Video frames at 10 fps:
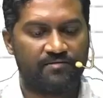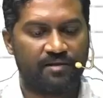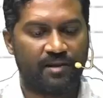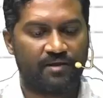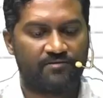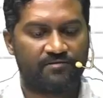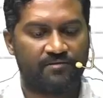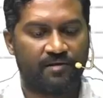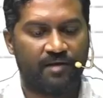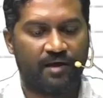is
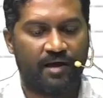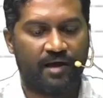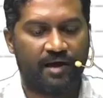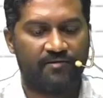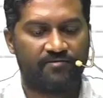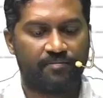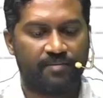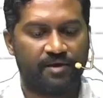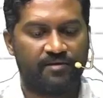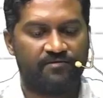less,
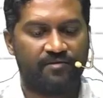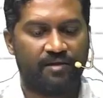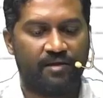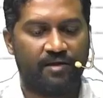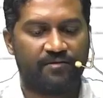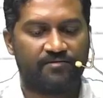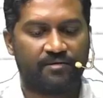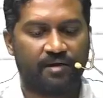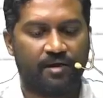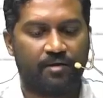
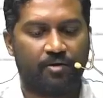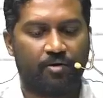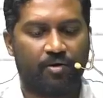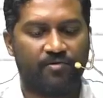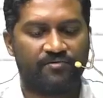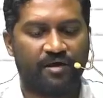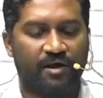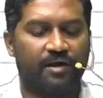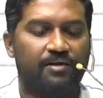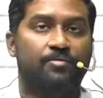aspergillus can cause
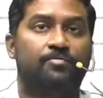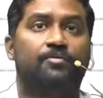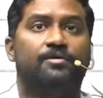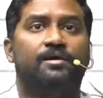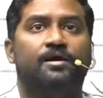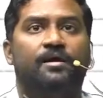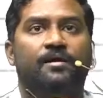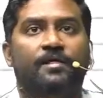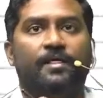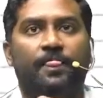a
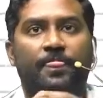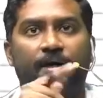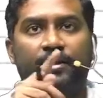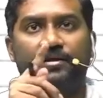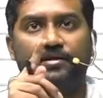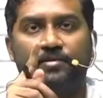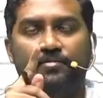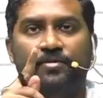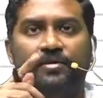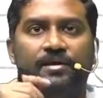pneumonia. That
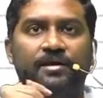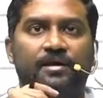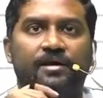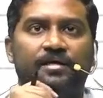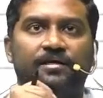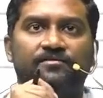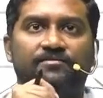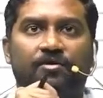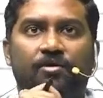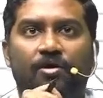pneumonia
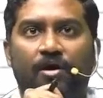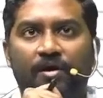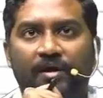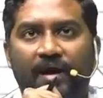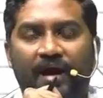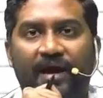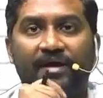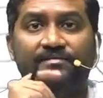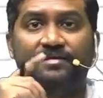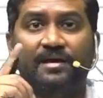is called
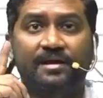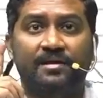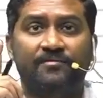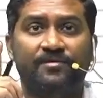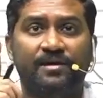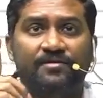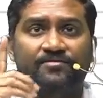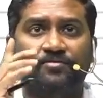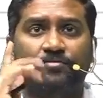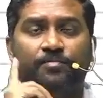as
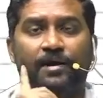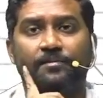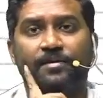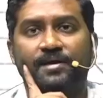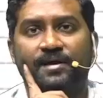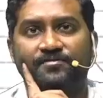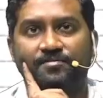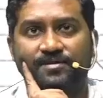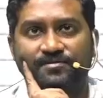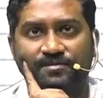invasive pulmonary
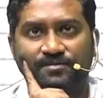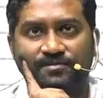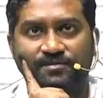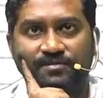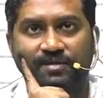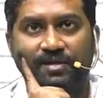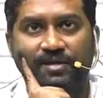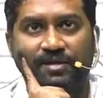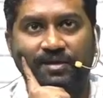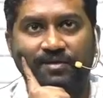aspergillosis.
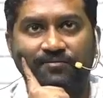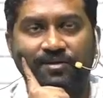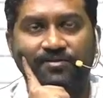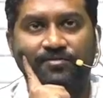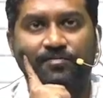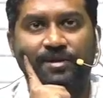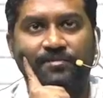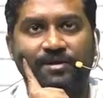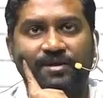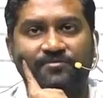Invasive
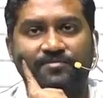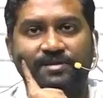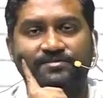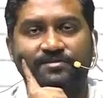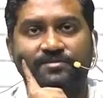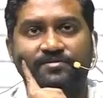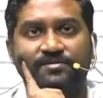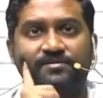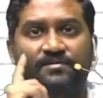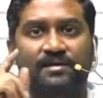pulmonary
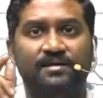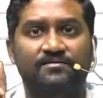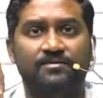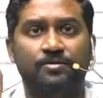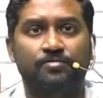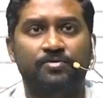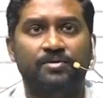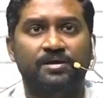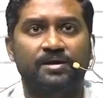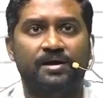aspergillosis is
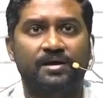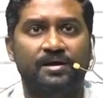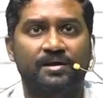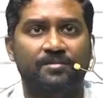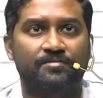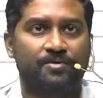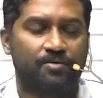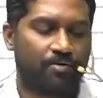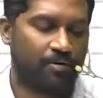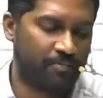pneumonia in
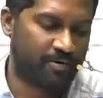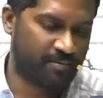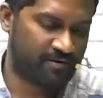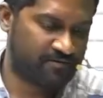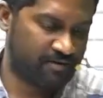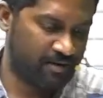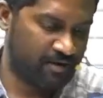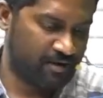immunocompromised.